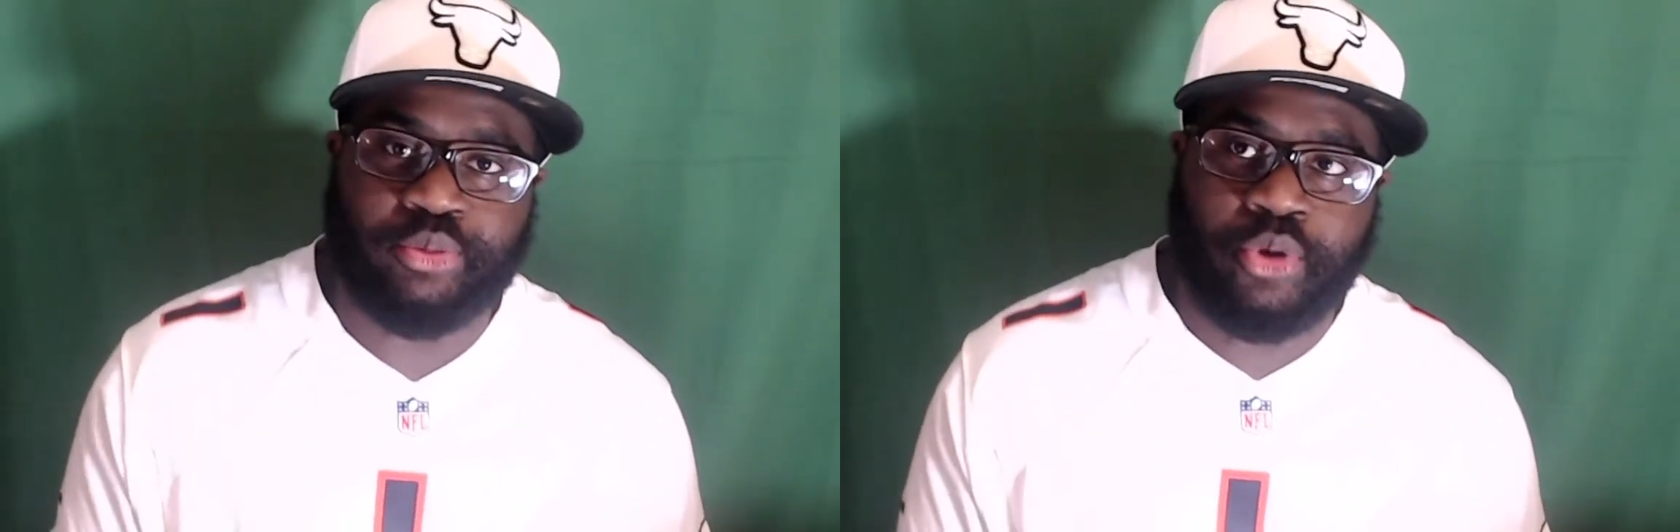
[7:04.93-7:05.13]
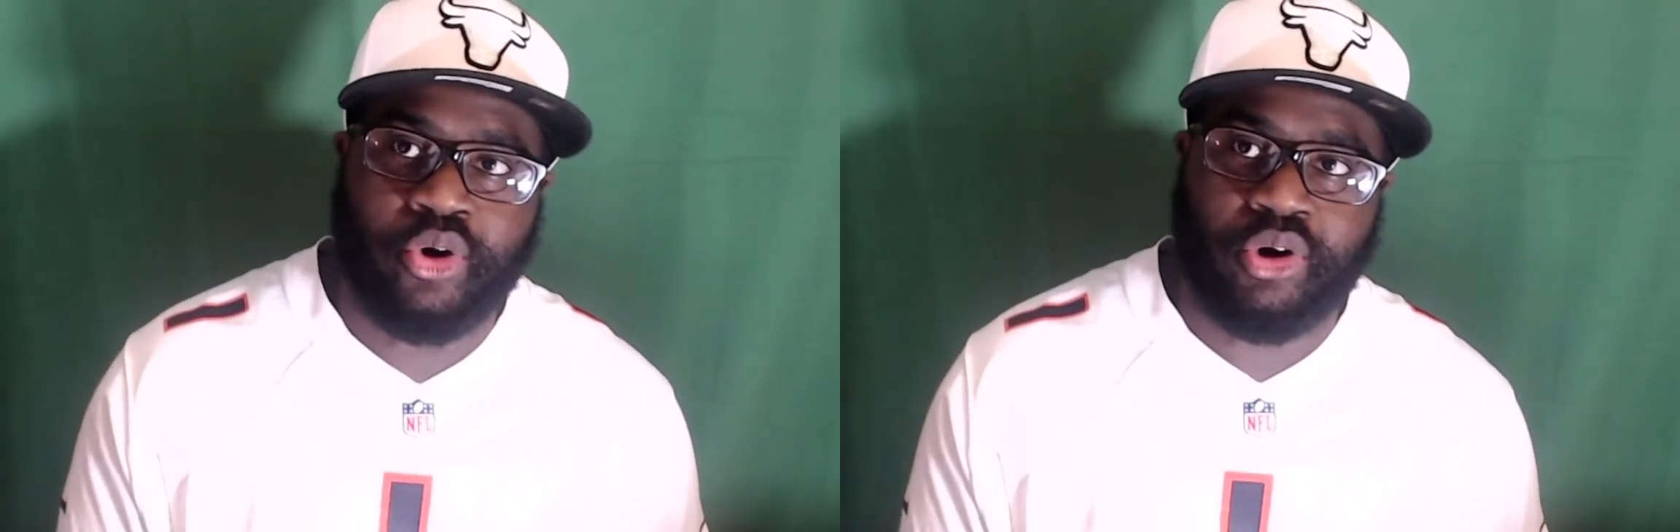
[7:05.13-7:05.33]

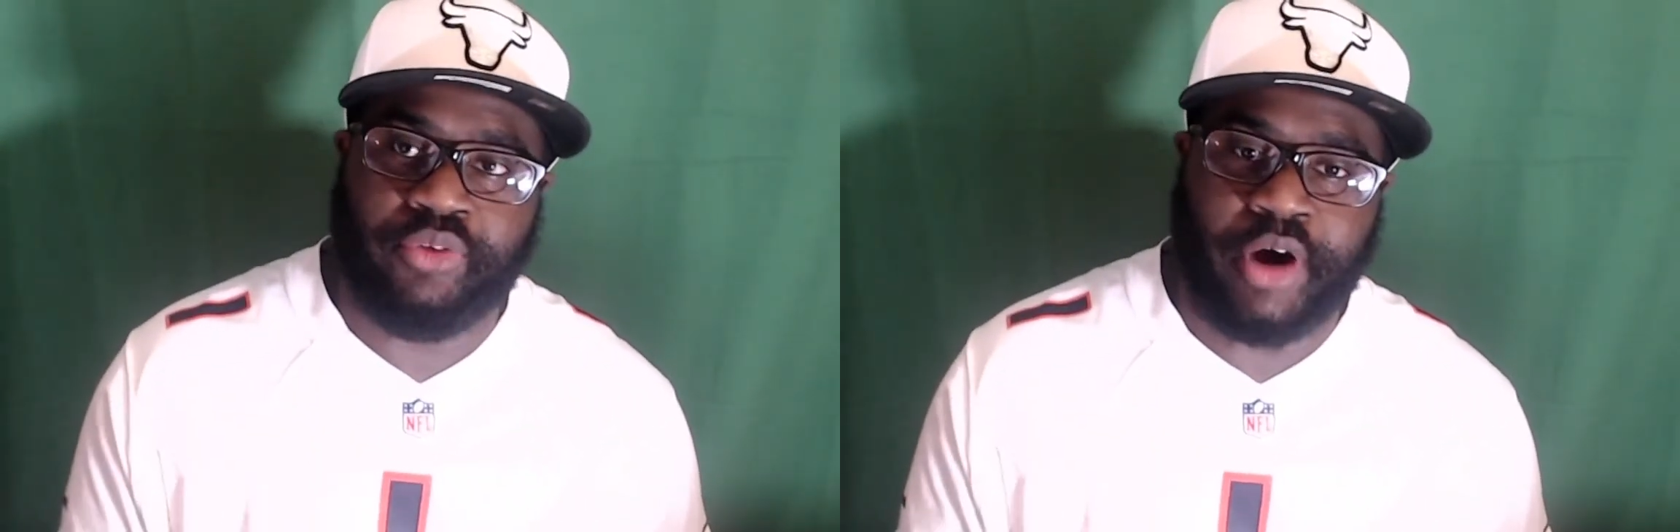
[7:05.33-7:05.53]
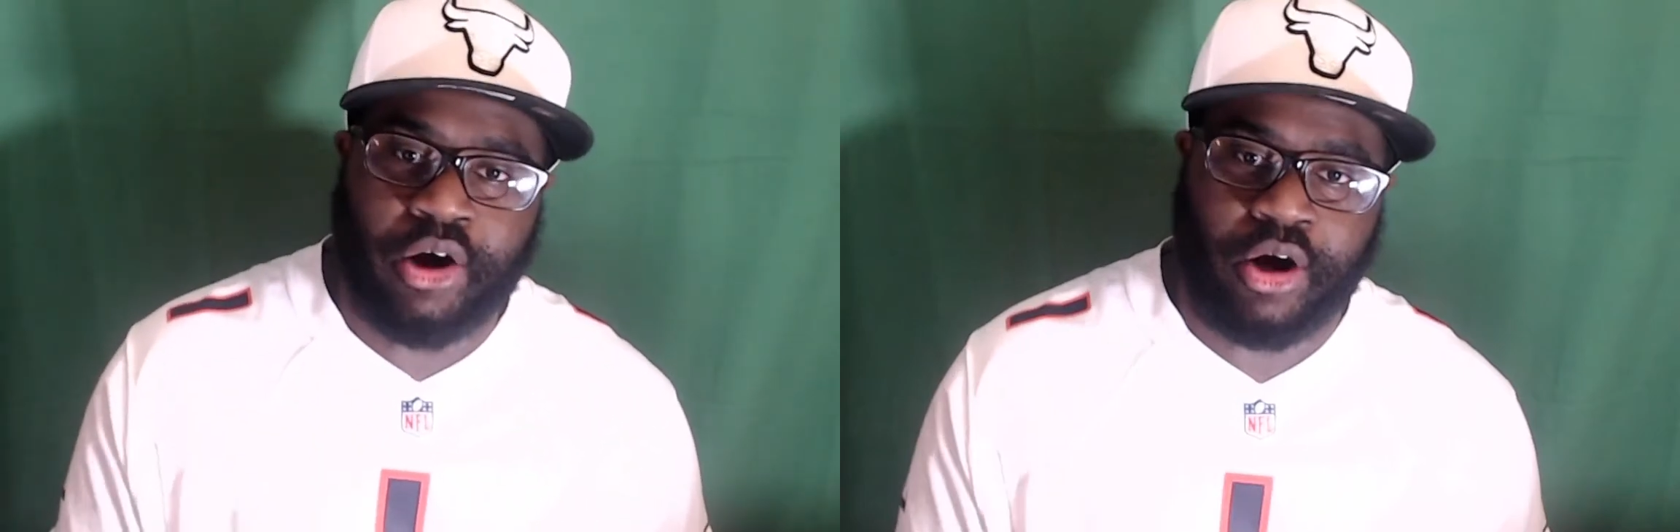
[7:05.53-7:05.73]
more
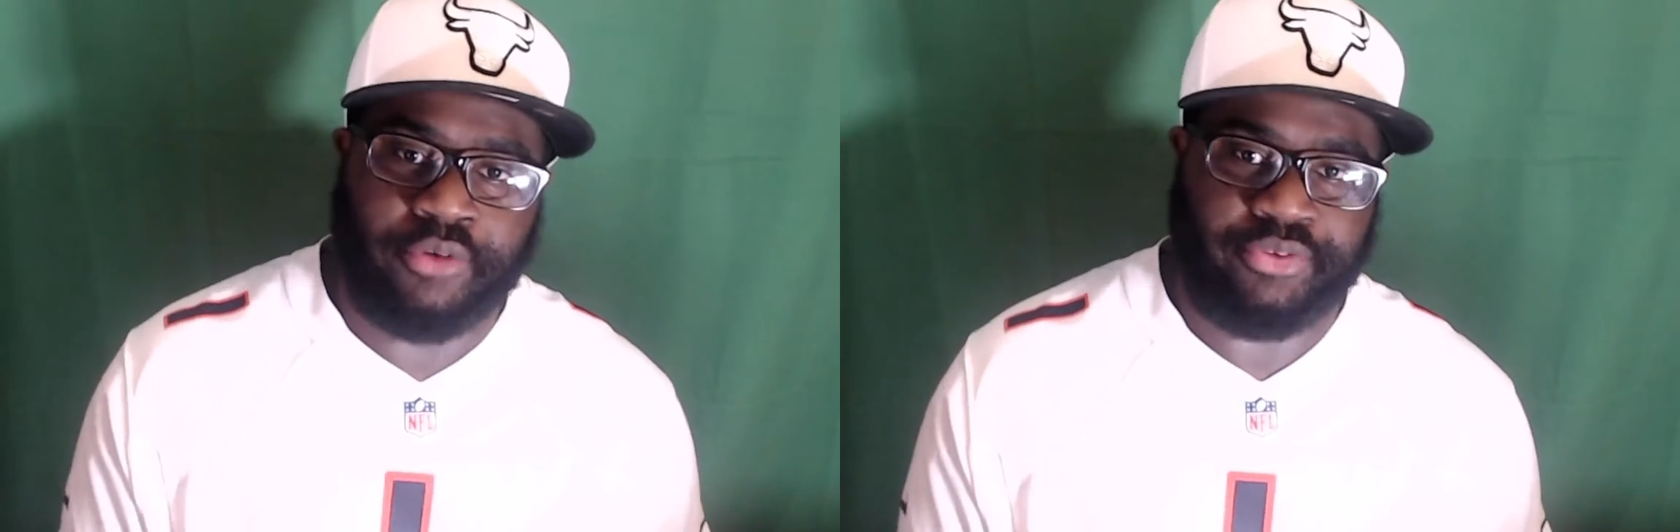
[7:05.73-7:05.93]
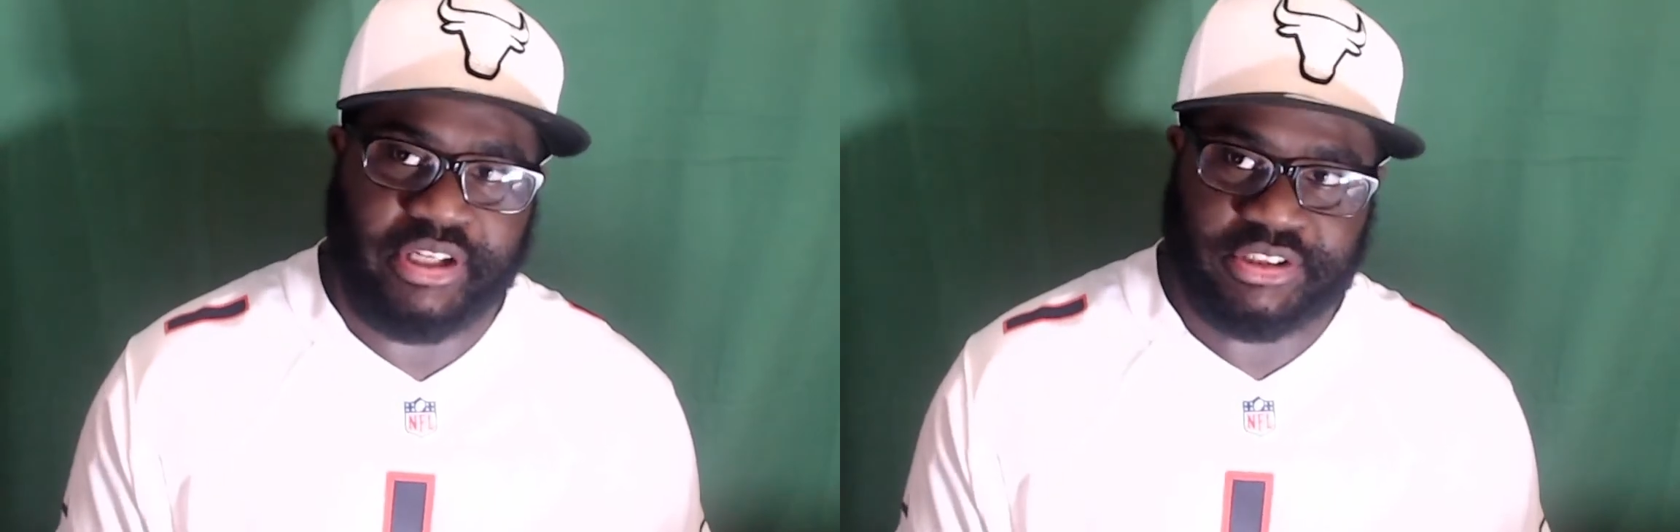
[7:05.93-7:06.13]
of our
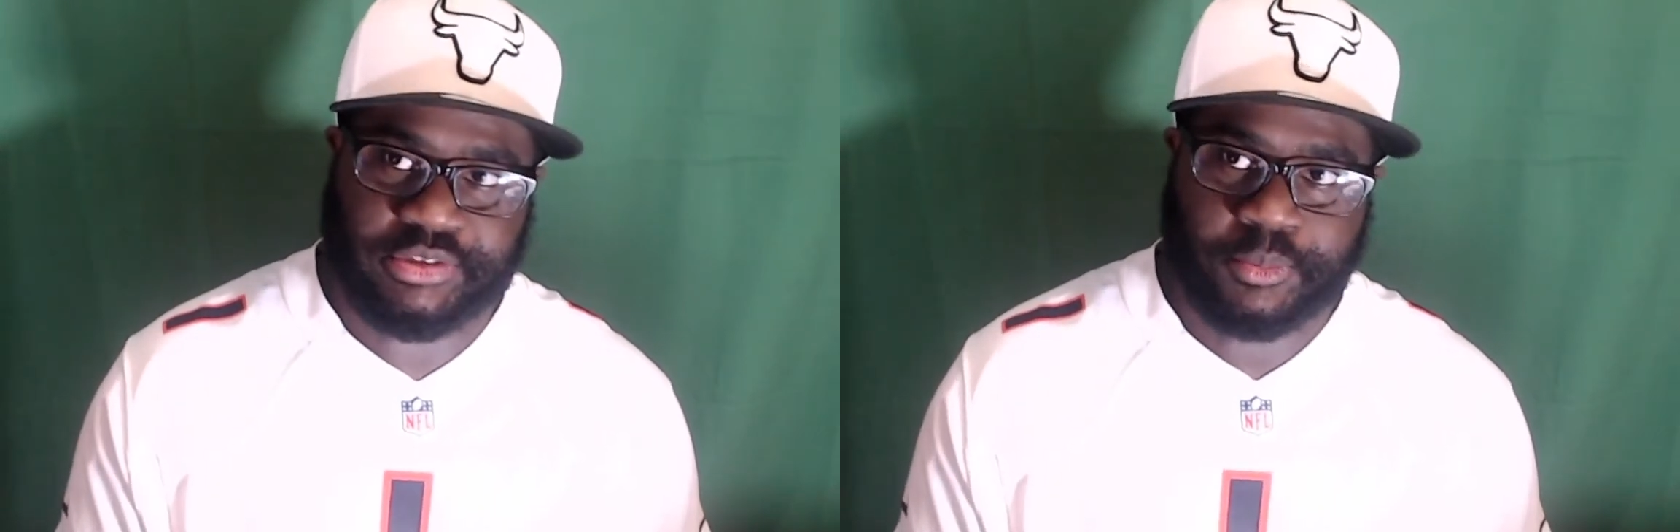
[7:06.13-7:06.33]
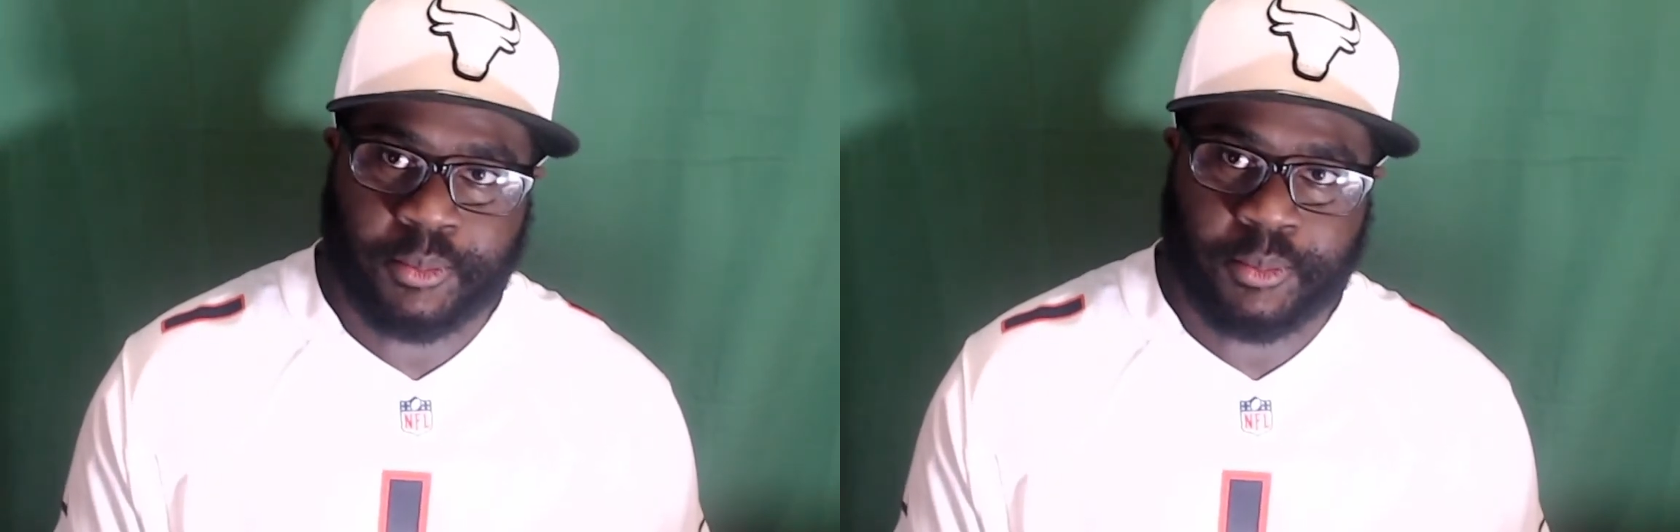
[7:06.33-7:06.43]
offense.